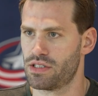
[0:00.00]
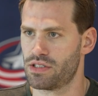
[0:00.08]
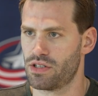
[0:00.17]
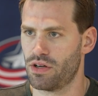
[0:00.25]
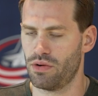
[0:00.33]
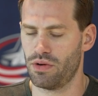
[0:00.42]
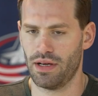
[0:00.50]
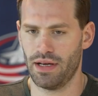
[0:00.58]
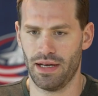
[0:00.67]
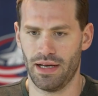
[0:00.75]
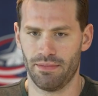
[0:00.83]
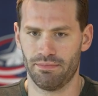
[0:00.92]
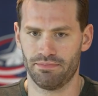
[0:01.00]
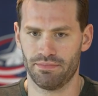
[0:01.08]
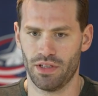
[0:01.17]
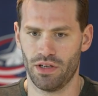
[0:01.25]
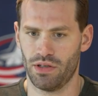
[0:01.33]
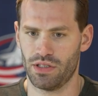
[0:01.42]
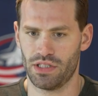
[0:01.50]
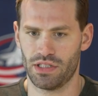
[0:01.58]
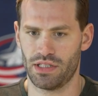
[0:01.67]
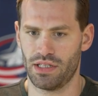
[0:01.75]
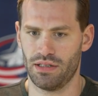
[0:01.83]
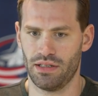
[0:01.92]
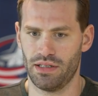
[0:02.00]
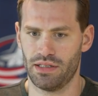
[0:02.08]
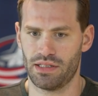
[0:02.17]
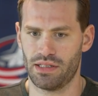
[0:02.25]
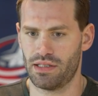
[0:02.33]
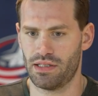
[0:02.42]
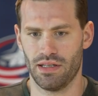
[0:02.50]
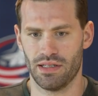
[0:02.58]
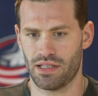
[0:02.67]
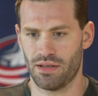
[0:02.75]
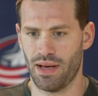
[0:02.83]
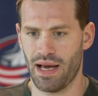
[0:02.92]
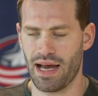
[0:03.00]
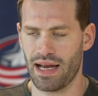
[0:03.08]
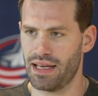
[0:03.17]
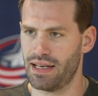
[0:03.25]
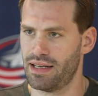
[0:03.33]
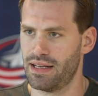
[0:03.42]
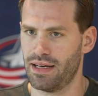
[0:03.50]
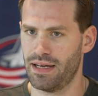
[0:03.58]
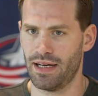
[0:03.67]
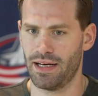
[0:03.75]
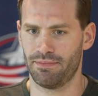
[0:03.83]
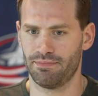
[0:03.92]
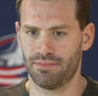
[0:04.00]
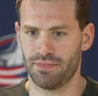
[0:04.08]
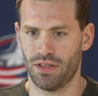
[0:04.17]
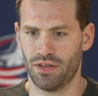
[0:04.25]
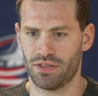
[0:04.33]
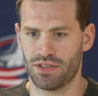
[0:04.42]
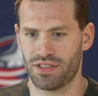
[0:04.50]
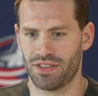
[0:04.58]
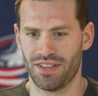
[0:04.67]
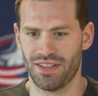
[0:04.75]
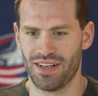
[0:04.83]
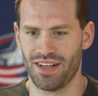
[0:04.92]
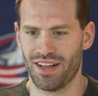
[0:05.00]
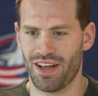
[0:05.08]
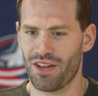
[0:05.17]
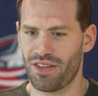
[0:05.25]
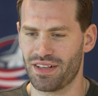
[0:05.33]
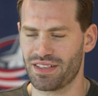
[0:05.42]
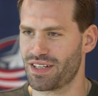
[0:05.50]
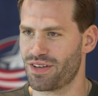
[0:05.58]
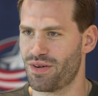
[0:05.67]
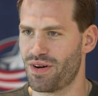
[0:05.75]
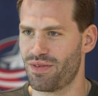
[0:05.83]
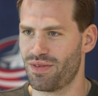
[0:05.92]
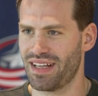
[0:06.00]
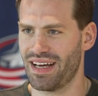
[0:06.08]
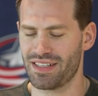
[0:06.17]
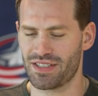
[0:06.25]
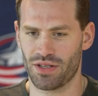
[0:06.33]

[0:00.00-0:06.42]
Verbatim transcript: So you know, it's just it's the back, and you know, there's a lot of things that go on with that.